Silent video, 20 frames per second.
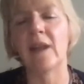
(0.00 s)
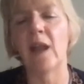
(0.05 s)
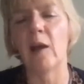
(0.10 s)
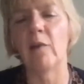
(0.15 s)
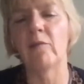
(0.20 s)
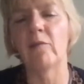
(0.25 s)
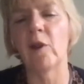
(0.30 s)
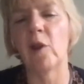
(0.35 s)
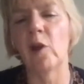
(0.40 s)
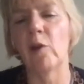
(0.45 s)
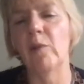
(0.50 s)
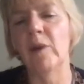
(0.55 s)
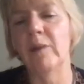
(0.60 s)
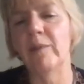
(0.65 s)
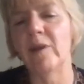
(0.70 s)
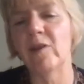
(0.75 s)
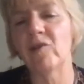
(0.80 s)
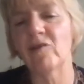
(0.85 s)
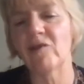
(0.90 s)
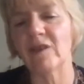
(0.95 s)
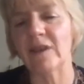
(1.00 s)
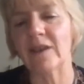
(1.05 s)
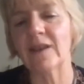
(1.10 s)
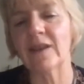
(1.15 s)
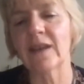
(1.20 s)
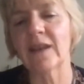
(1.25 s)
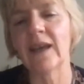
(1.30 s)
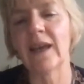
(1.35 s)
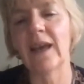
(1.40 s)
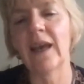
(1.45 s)
now of global
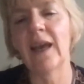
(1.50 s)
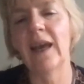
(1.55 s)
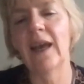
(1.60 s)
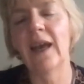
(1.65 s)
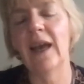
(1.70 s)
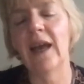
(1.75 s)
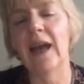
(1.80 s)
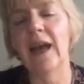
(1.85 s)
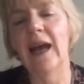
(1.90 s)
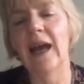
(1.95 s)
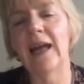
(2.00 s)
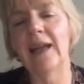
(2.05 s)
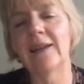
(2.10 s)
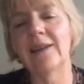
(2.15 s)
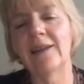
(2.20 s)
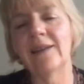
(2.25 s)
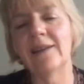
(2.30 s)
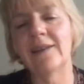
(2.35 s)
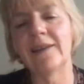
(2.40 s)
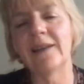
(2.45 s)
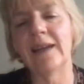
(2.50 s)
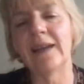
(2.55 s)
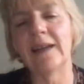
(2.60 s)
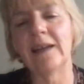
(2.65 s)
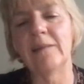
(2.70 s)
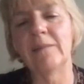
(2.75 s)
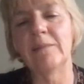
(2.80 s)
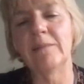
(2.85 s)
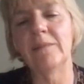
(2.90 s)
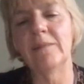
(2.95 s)
emissions and
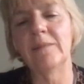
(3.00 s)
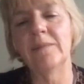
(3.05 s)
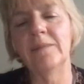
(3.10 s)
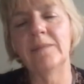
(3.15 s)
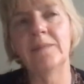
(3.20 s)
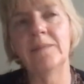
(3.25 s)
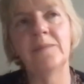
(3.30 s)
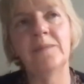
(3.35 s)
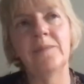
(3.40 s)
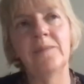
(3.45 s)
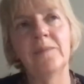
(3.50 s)
um,